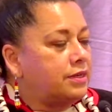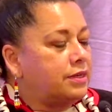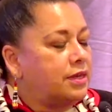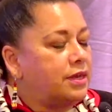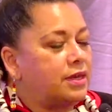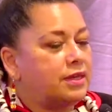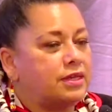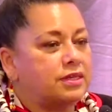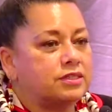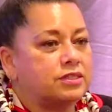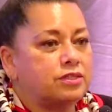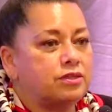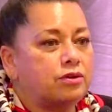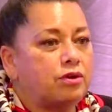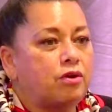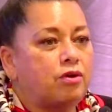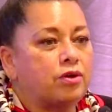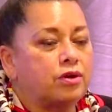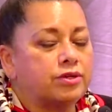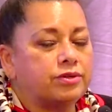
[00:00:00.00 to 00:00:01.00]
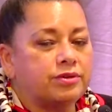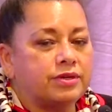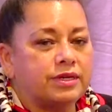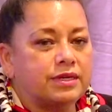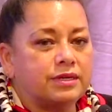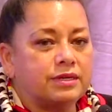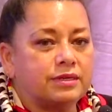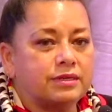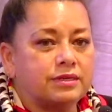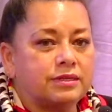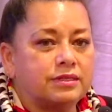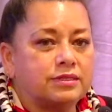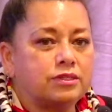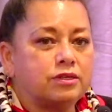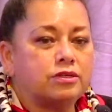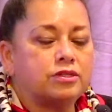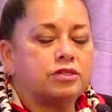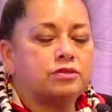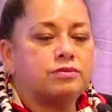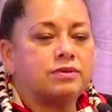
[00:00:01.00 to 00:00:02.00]
and it's an honoring. It's
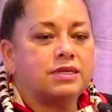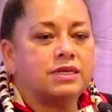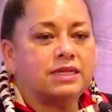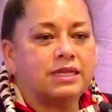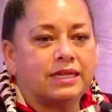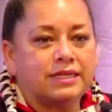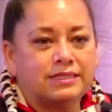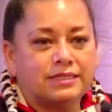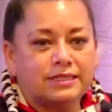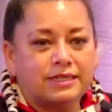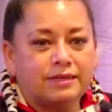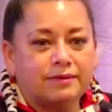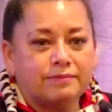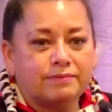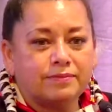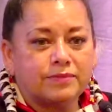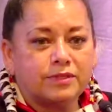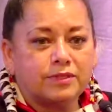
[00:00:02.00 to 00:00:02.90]
also a cleansing,